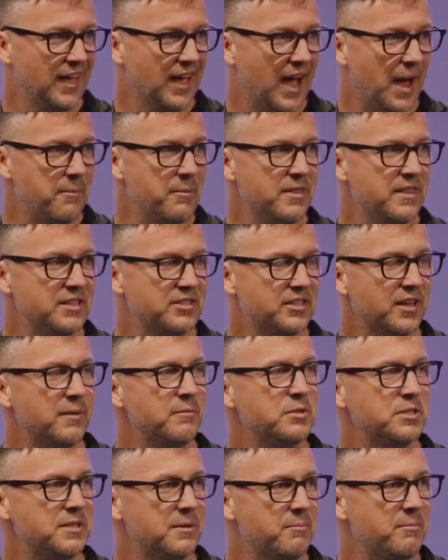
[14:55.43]
I mean, this
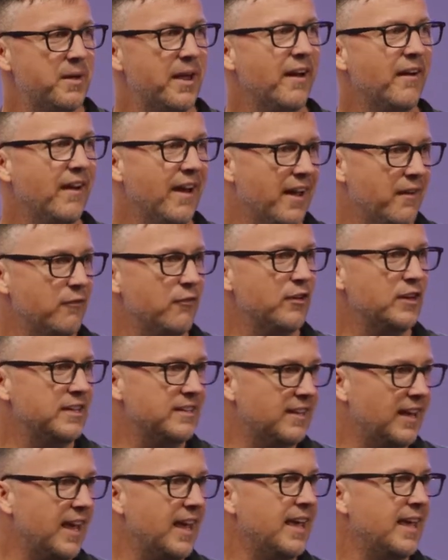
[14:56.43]
comes to bear every
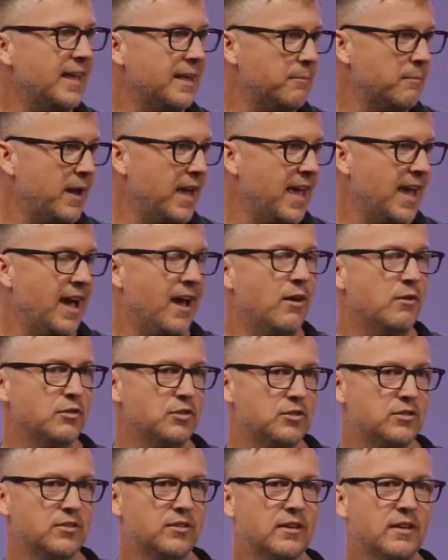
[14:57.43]
day in my
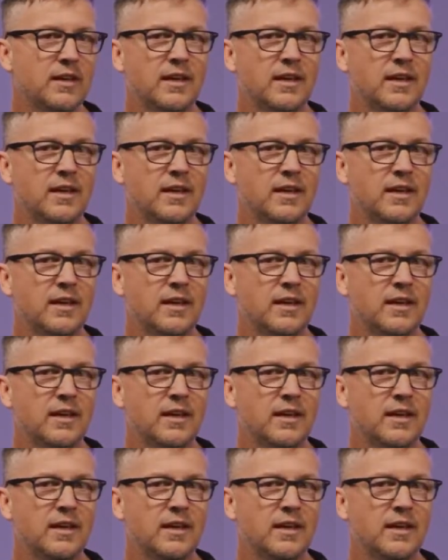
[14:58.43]
house